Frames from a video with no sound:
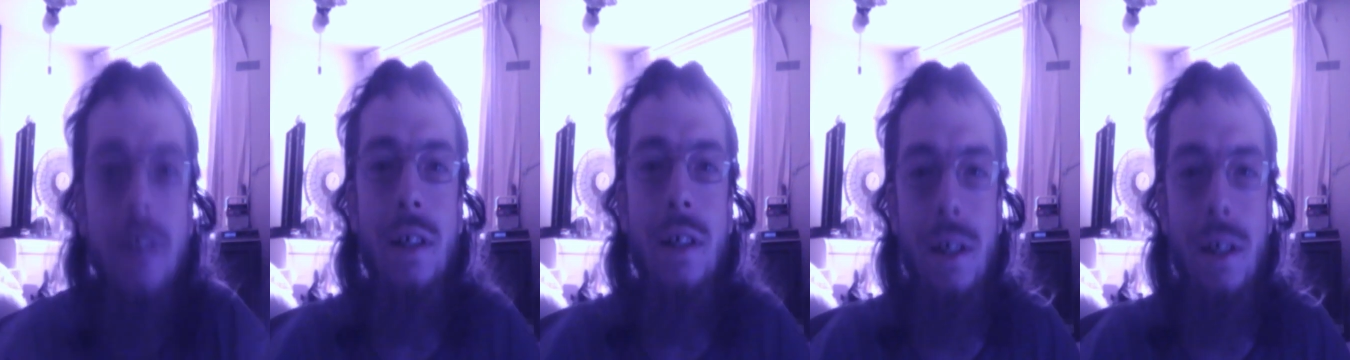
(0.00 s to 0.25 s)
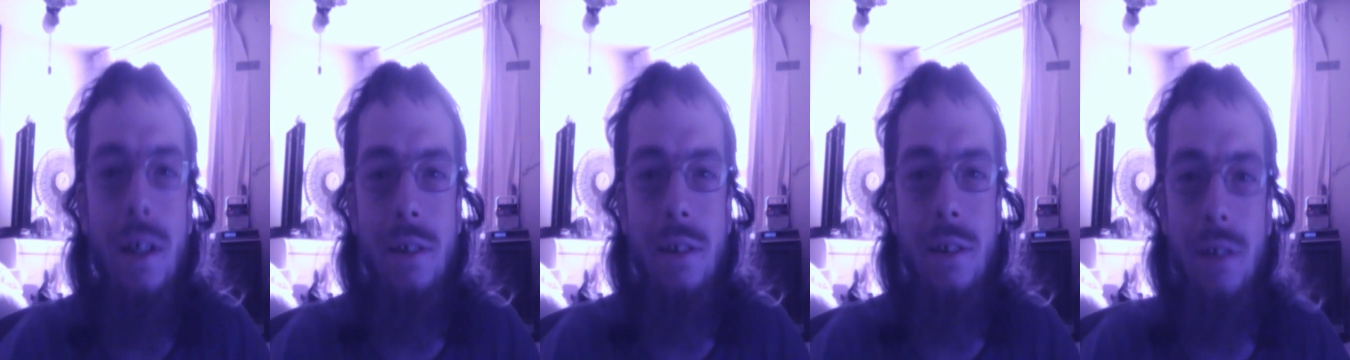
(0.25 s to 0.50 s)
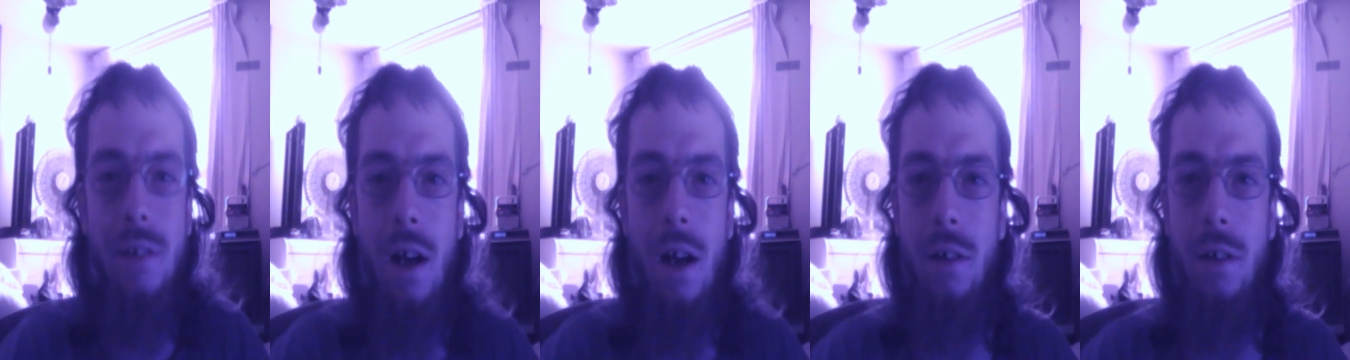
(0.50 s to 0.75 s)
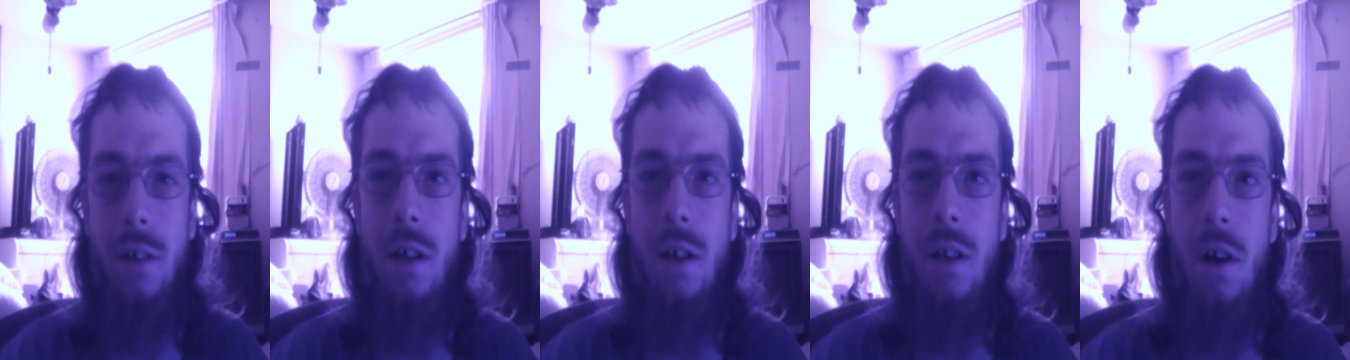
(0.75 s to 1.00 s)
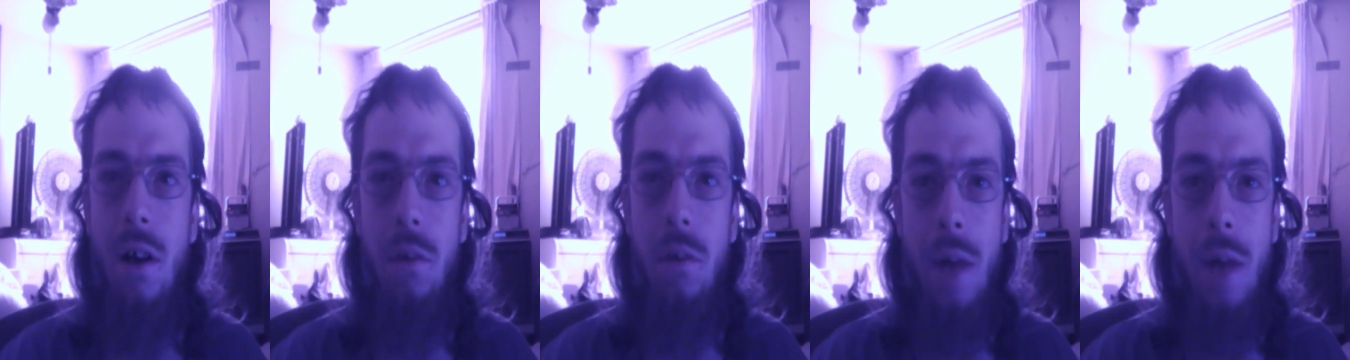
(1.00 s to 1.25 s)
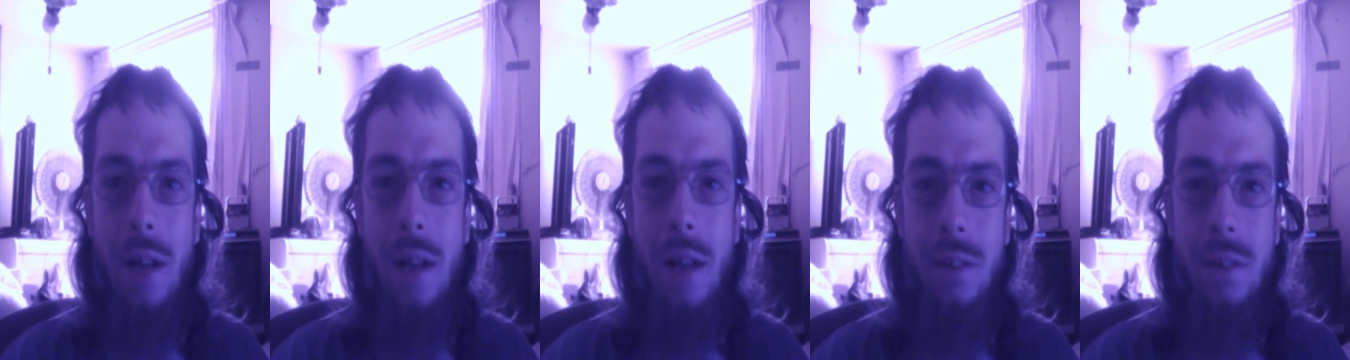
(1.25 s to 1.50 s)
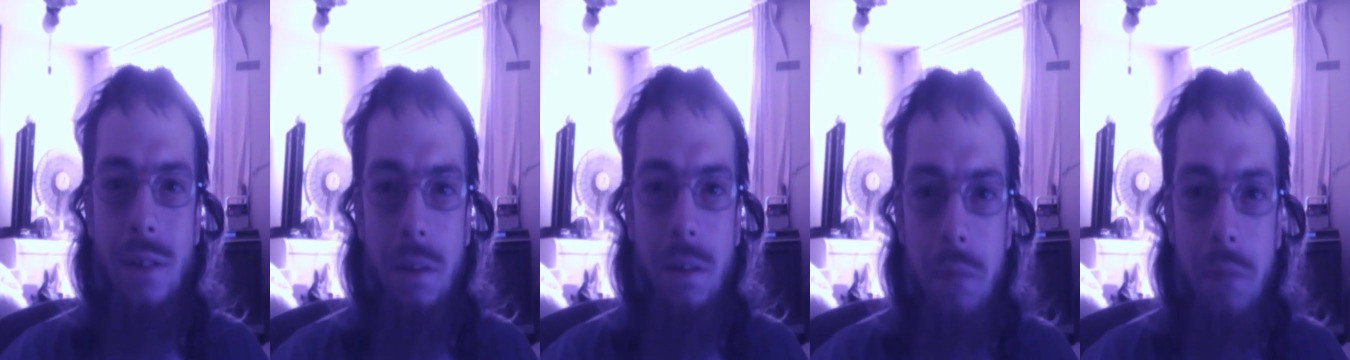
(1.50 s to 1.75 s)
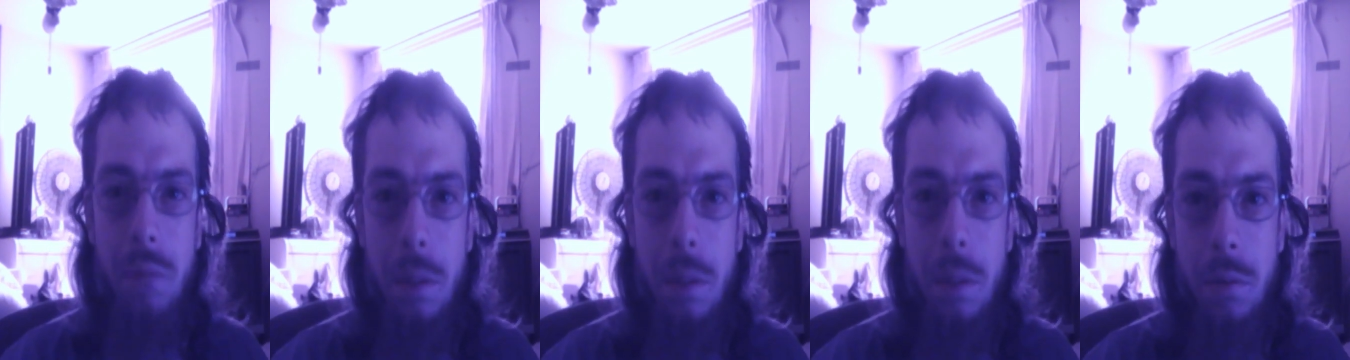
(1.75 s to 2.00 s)
is not harassing
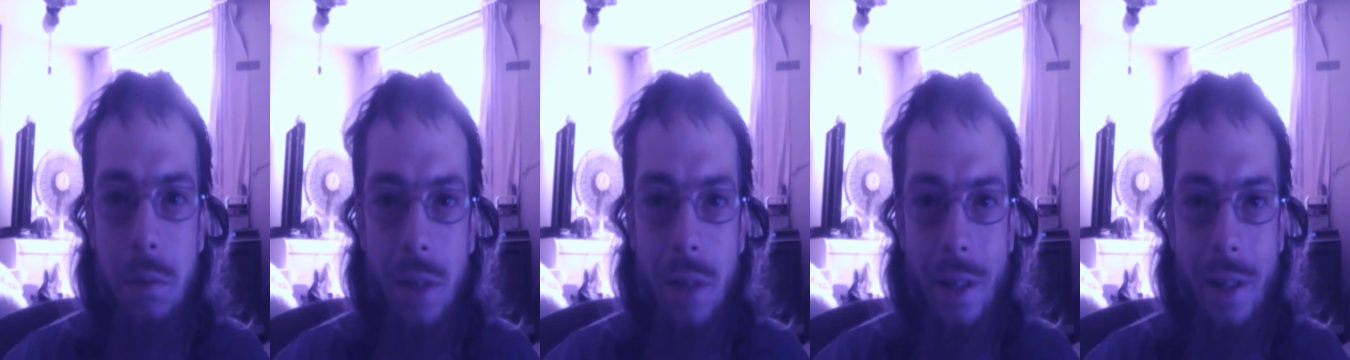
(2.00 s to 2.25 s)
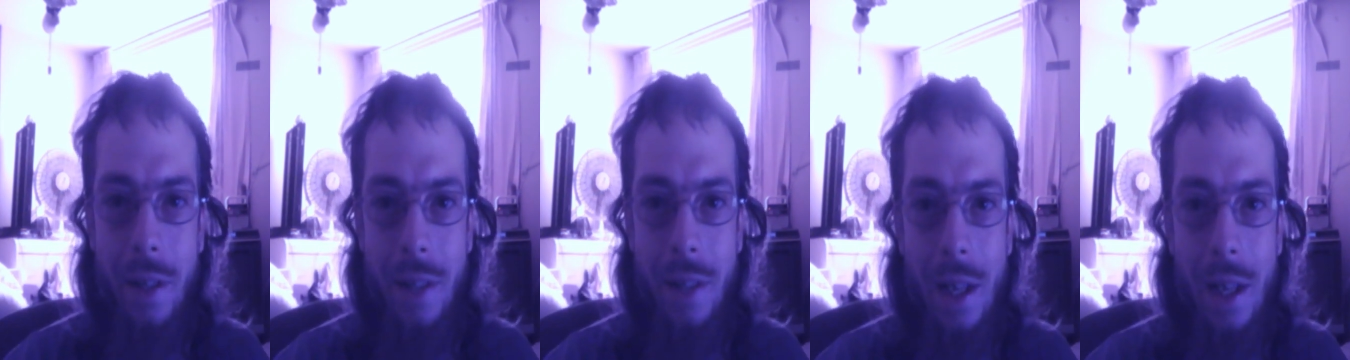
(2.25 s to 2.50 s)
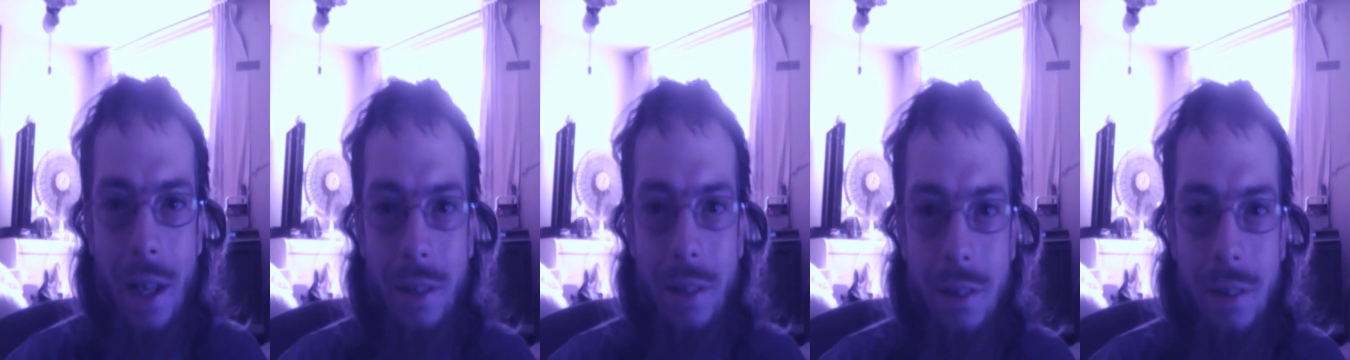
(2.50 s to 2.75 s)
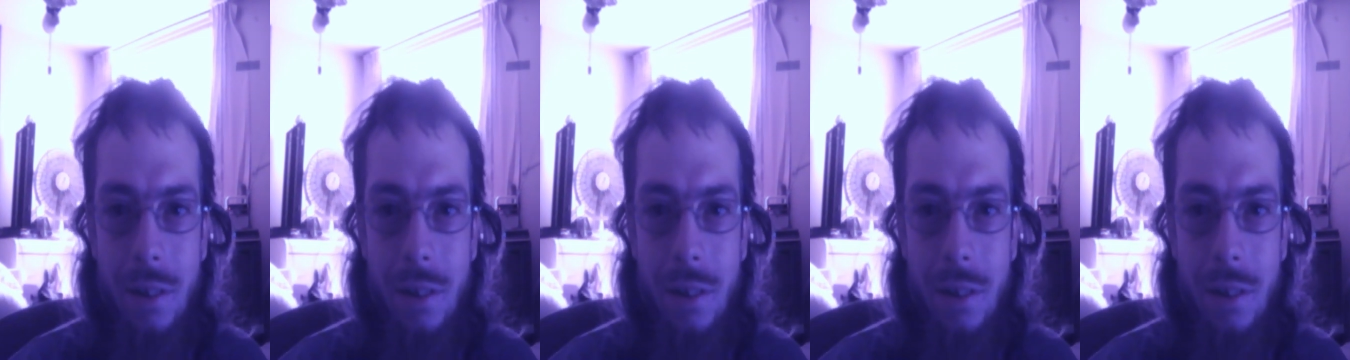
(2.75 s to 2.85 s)
people like that